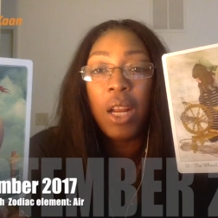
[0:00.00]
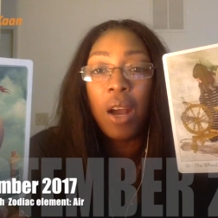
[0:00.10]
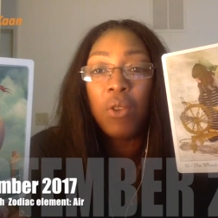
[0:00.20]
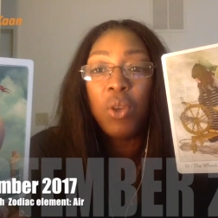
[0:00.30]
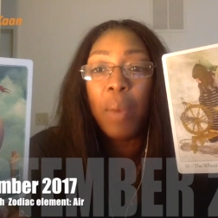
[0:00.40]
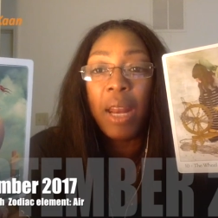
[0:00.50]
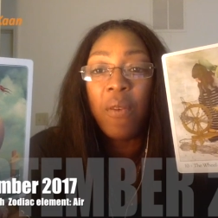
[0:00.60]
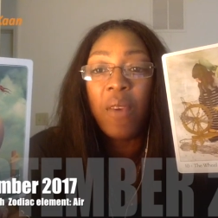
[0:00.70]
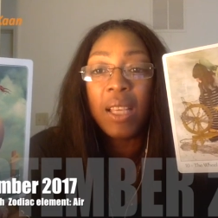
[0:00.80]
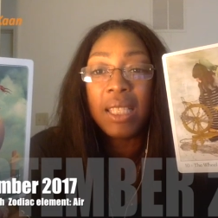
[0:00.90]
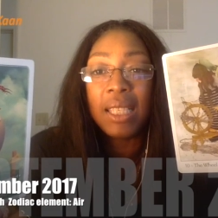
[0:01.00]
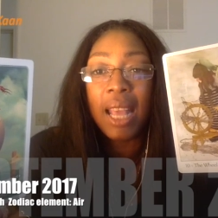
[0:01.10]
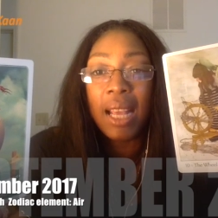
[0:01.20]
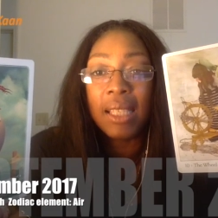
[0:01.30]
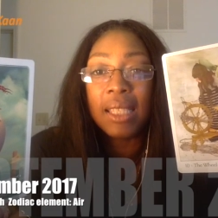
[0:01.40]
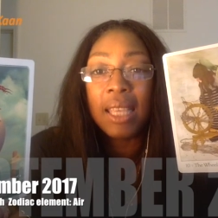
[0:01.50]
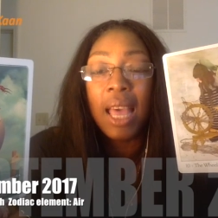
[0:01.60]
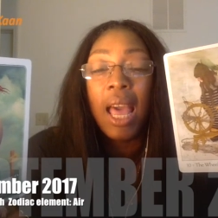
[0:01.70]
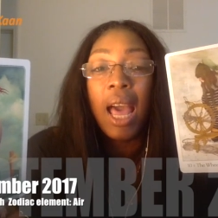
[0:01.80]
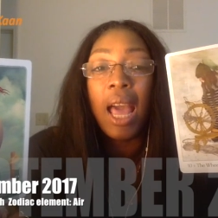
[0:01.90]
how to manifest things,
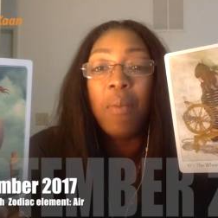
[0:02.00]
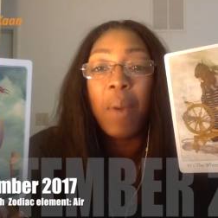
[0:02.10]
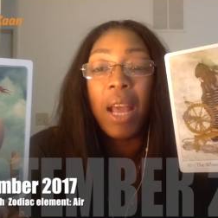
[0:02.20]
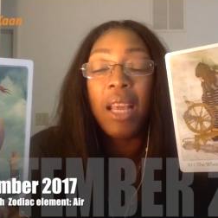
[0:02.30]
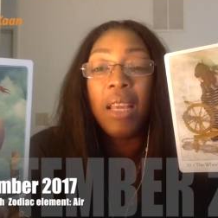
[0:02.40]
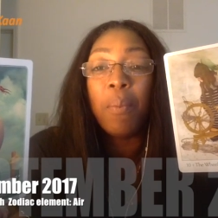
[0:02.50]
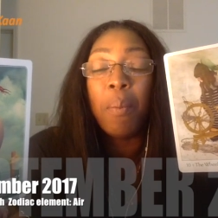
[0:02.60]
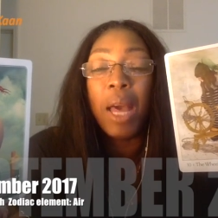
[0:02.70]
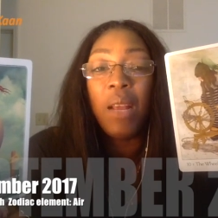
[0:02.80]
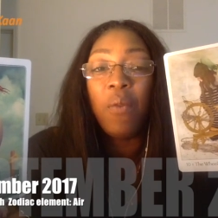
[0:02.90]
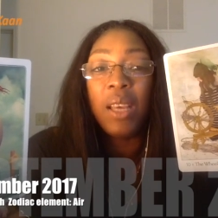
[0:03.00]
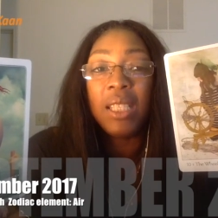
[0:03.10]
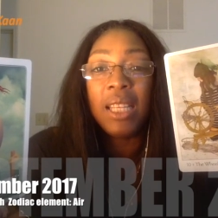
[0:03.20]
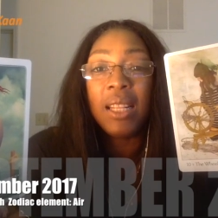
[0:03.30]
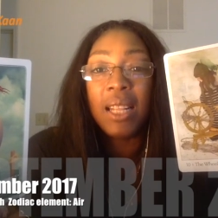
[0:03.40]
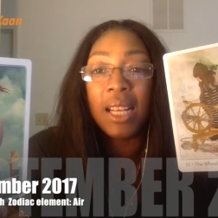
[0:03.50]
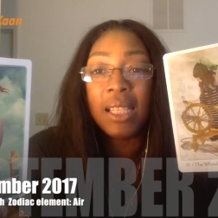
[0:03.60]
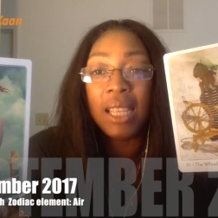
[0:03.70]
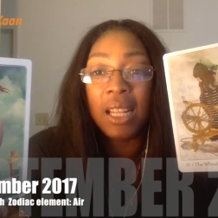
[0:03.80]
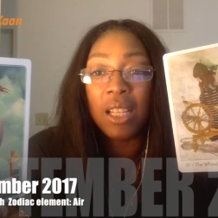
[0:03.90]
and by manifesting
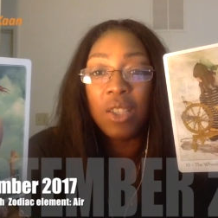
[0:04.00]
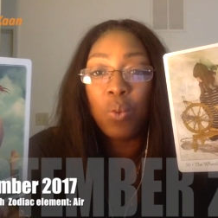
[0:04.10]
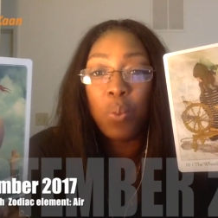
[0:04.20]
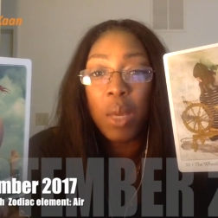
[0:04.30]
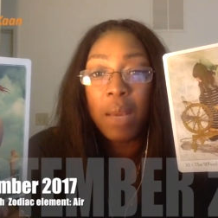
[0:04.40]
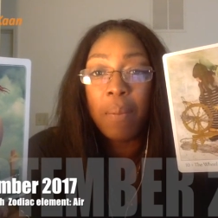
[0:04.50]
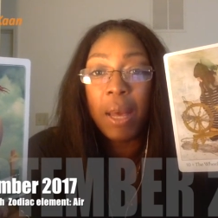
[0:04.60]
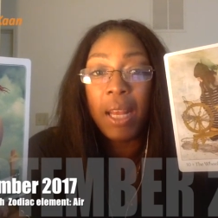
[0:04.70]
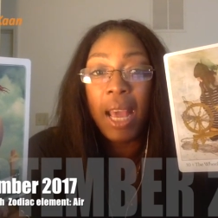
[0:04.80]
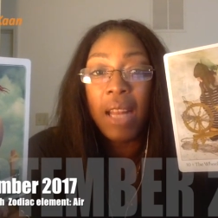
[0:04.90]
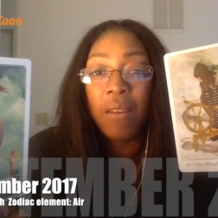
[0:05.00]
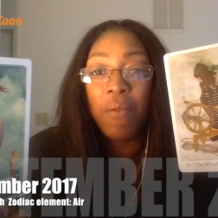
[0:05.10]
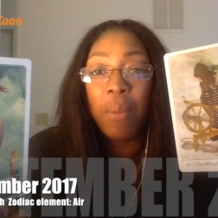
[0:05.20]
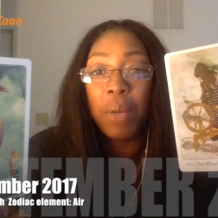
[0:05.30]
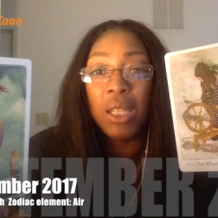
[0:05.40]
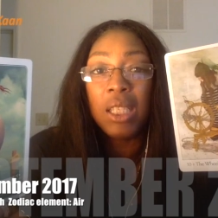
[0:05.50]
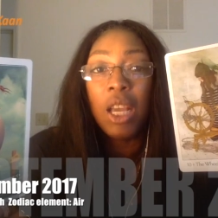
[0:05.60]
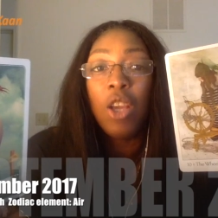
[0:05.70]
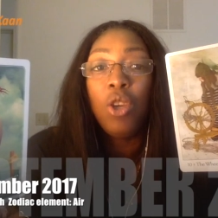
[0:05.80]
things in this week, by the end of the month,